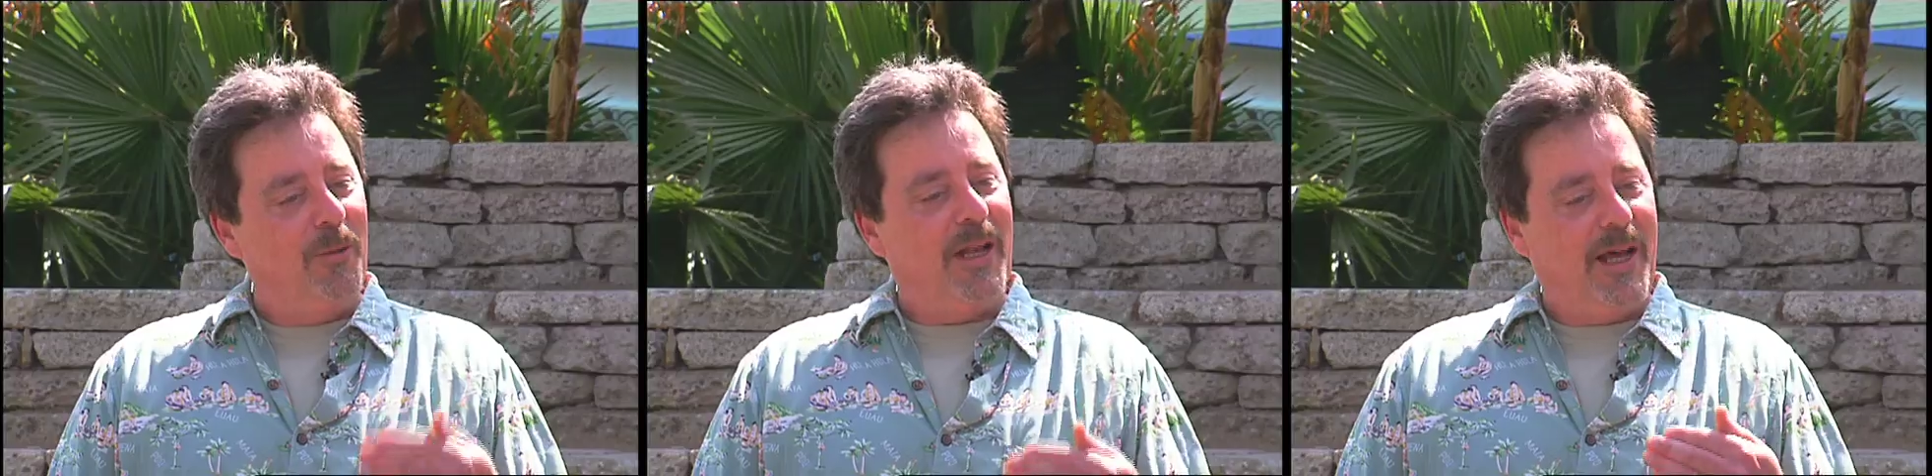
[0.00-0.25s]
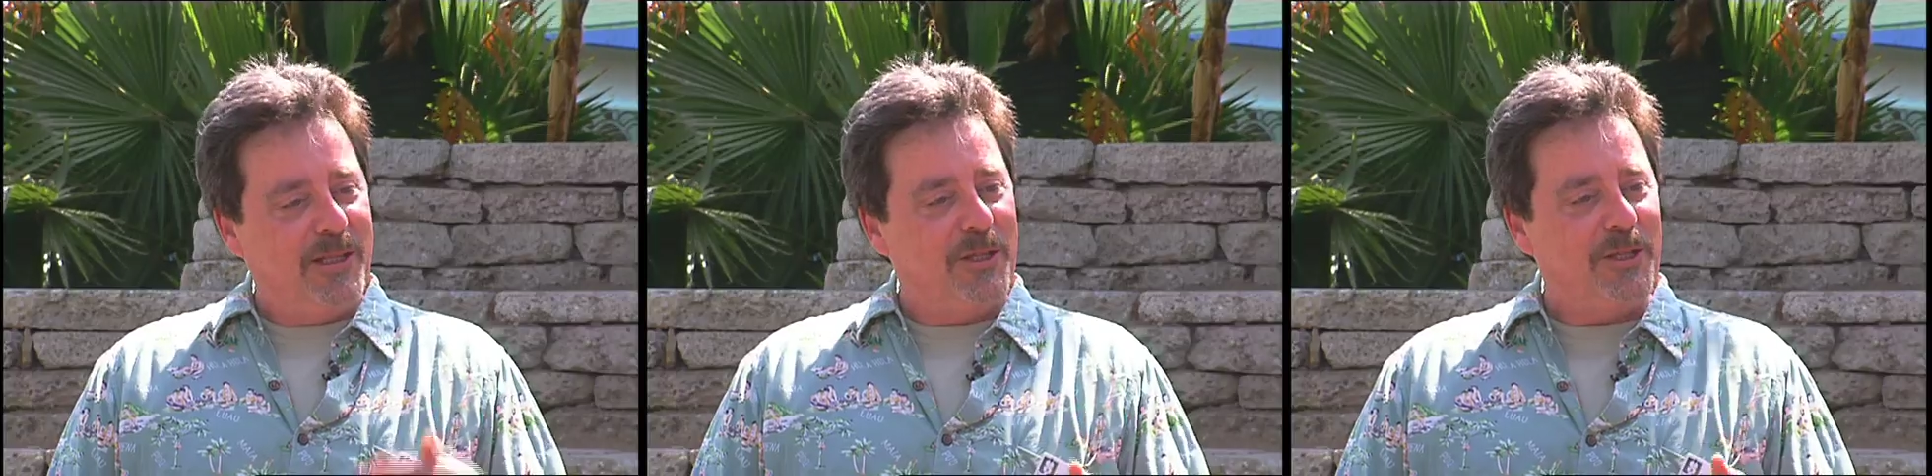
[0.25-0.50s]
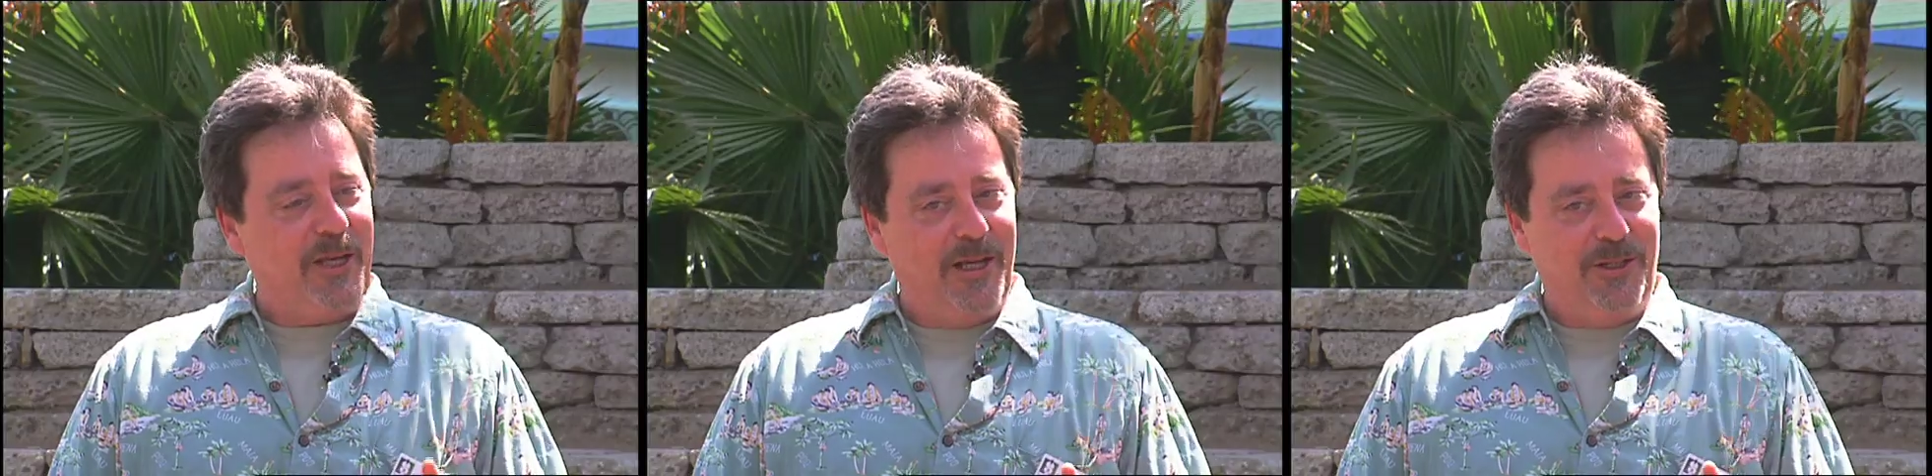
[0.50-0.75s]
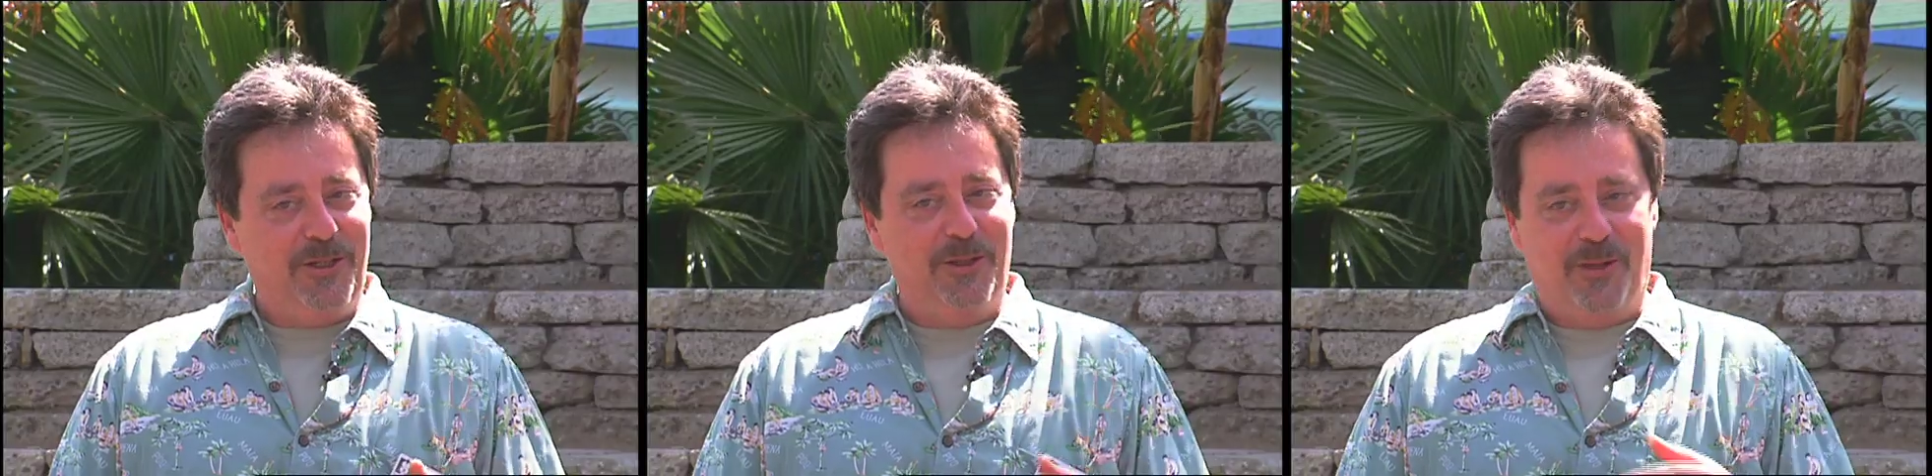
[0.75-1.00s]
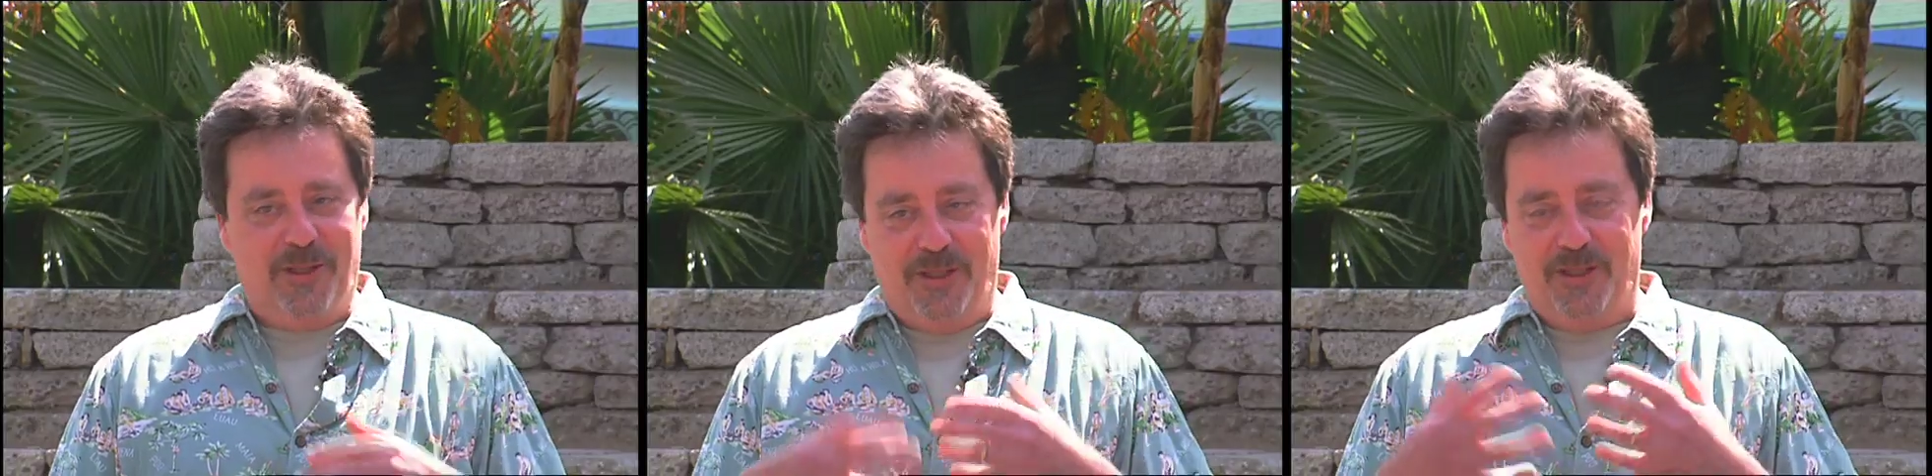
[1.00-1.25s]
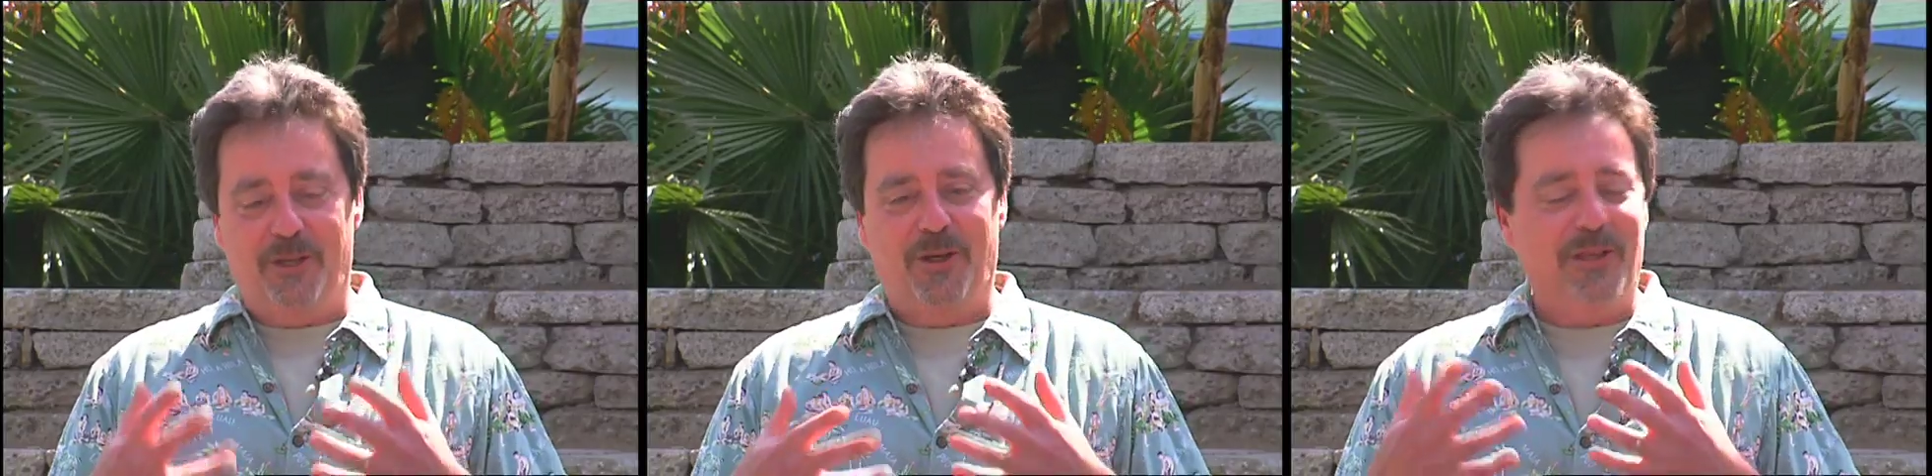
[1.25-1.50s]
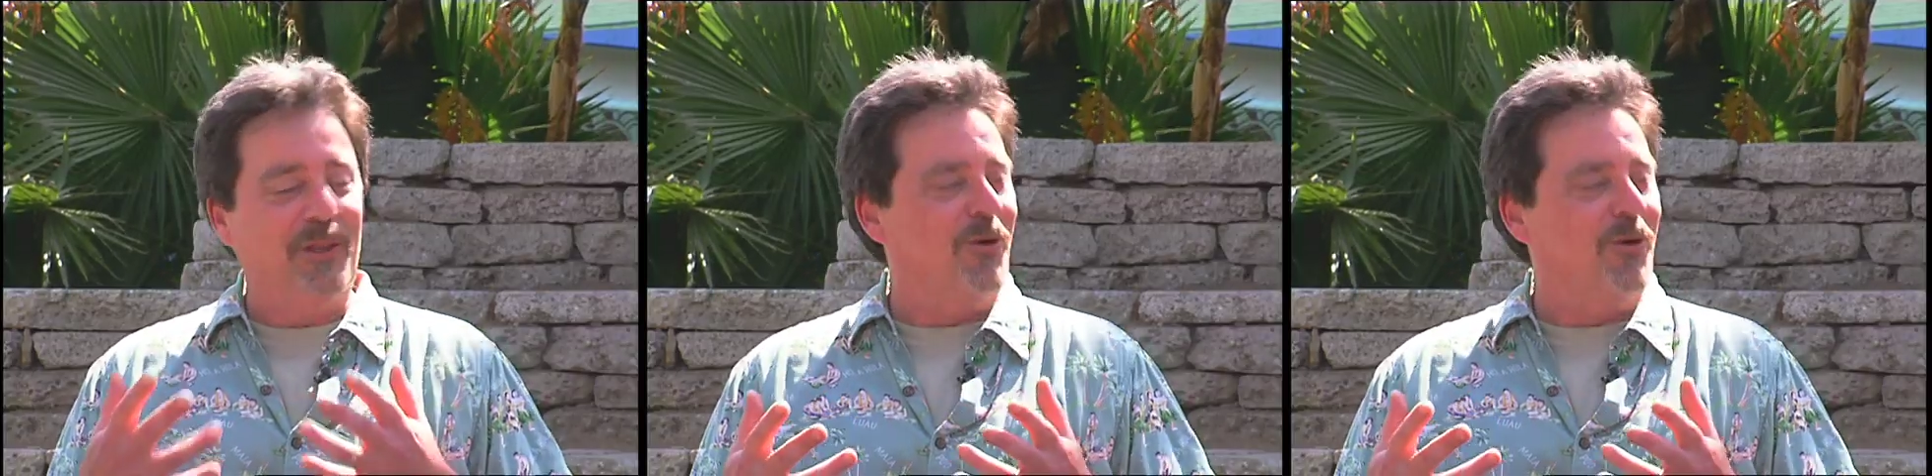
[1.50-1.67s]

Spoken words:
we like to say too in